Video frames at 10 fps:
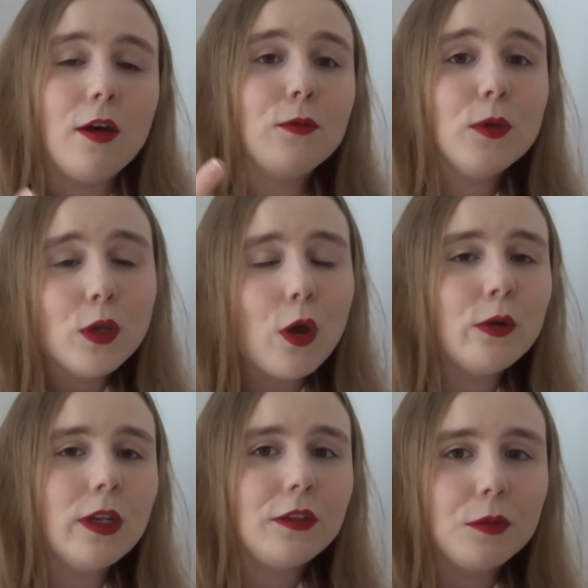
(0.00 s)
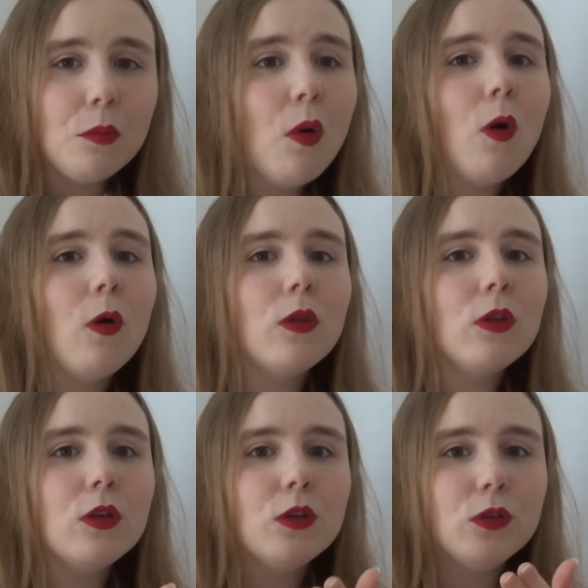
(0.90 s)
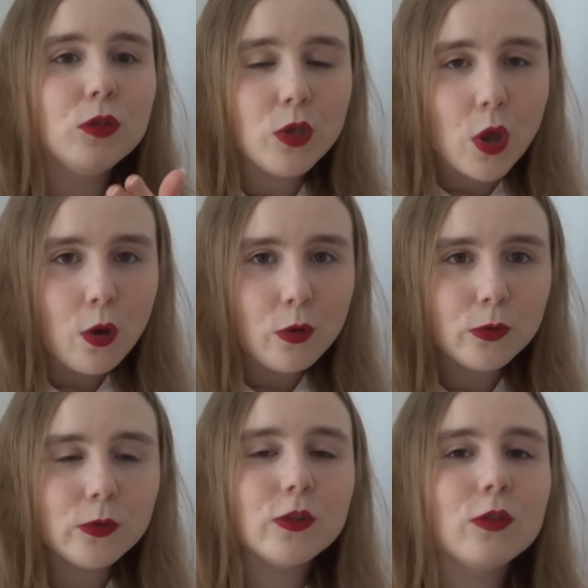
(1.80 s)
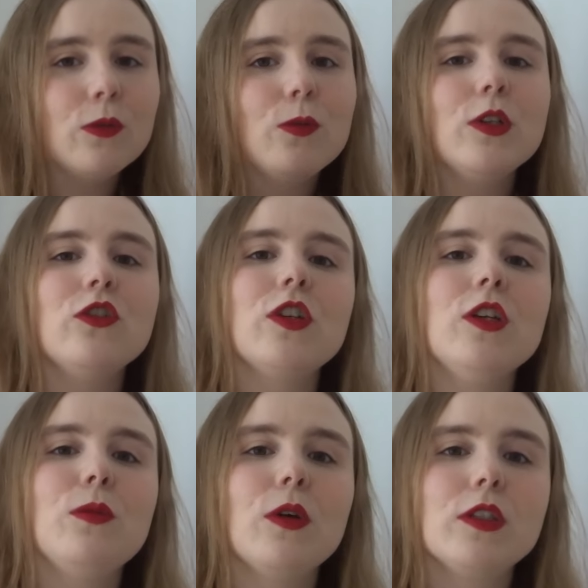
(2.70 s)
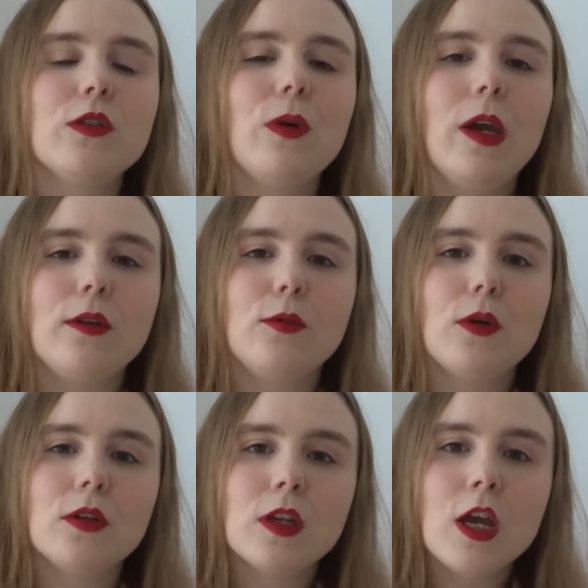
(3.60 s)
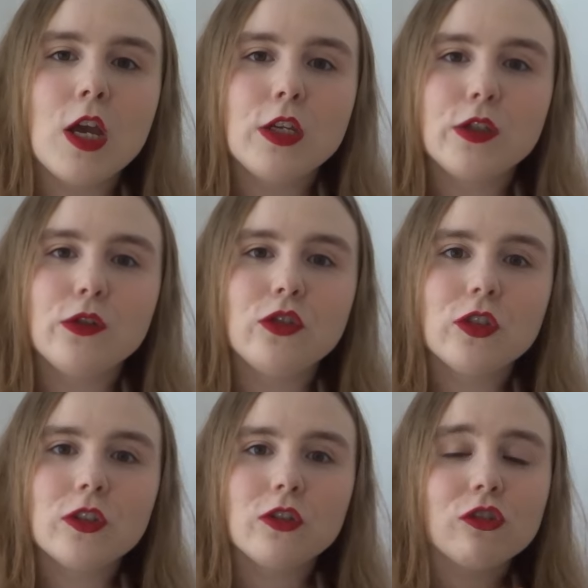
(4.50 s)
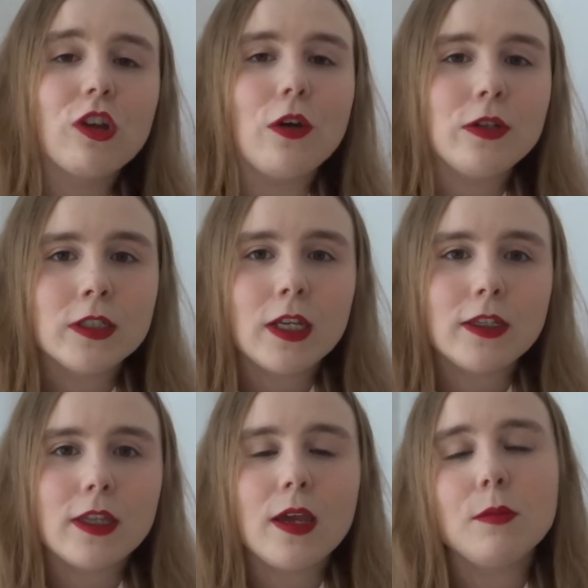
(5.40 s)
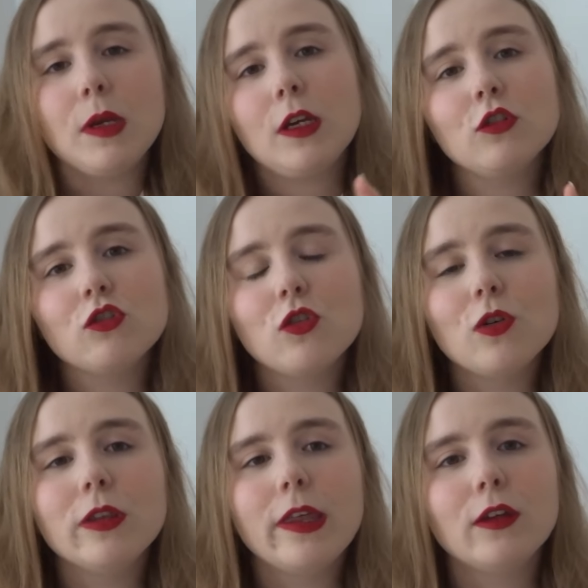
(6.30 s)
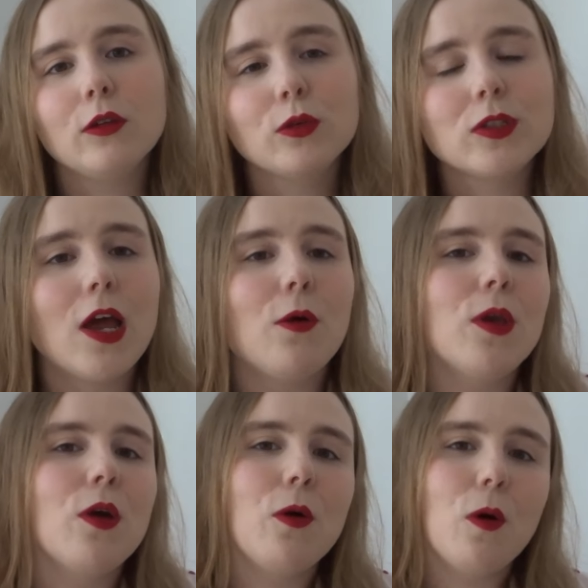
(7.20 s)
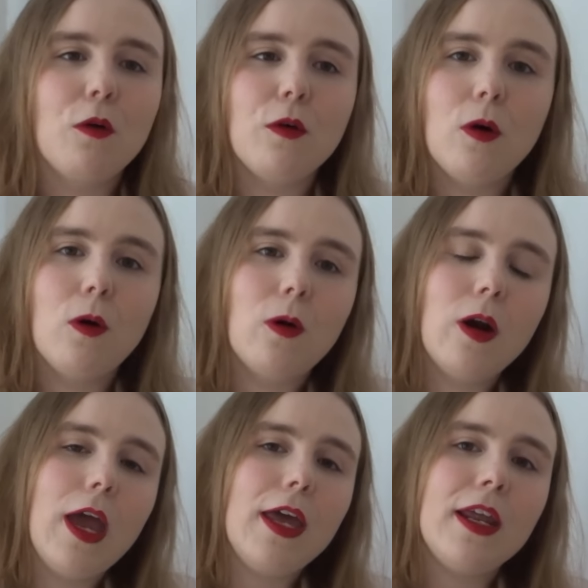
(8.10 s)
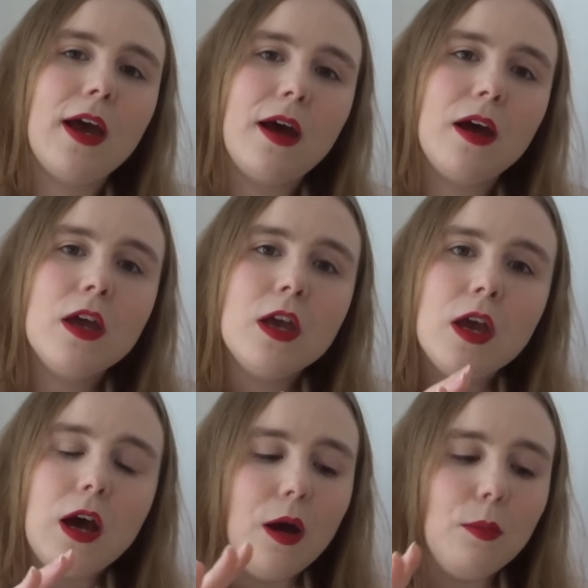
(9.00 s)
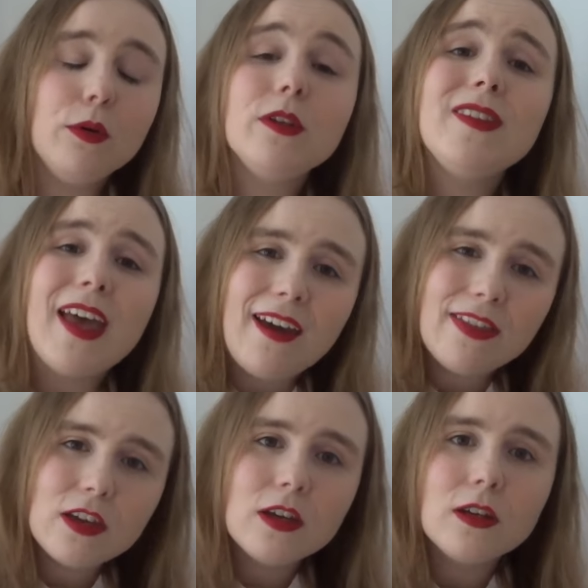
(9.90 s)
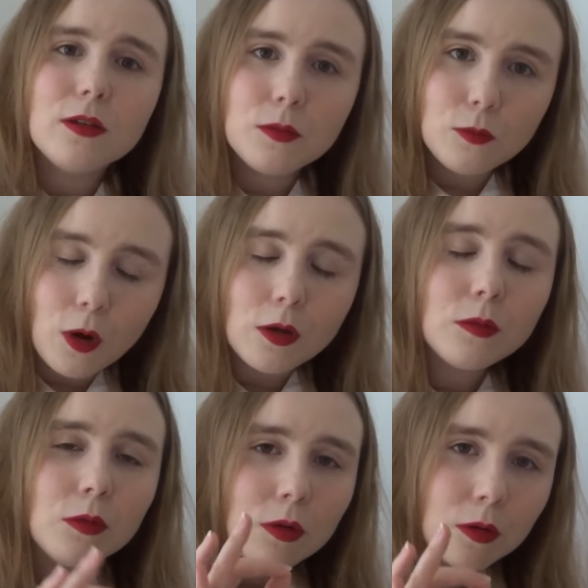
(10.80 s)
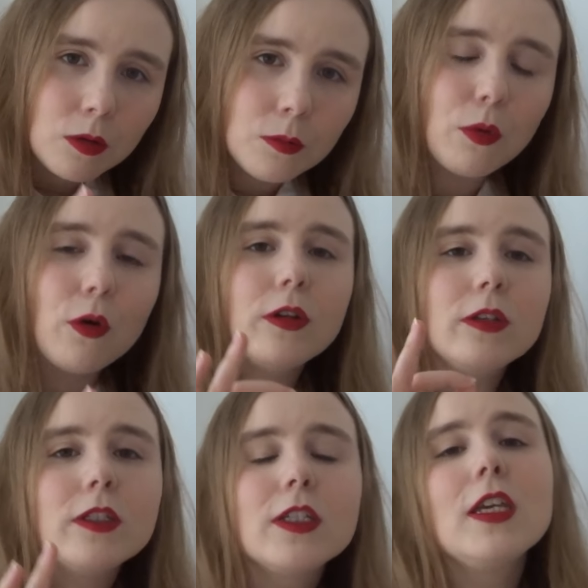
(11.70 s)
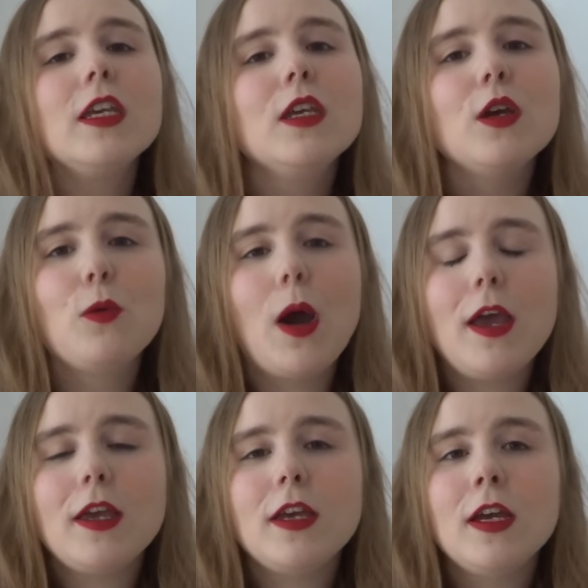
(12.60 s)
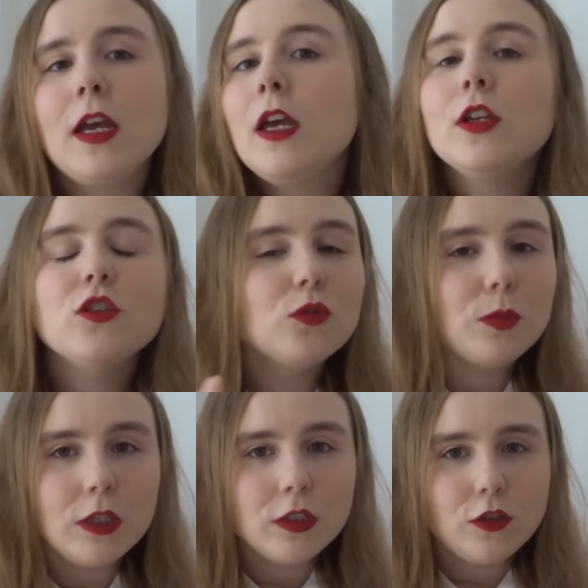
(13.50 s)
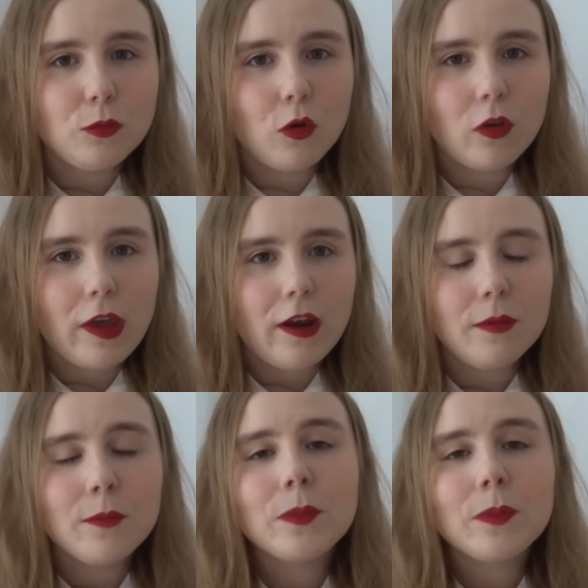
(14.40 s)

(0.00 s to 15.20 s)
We know that the mole knows which key was the correct one, so just shouting that name, making sure that Rosario or Anna put that one important key away, super easy to mole there.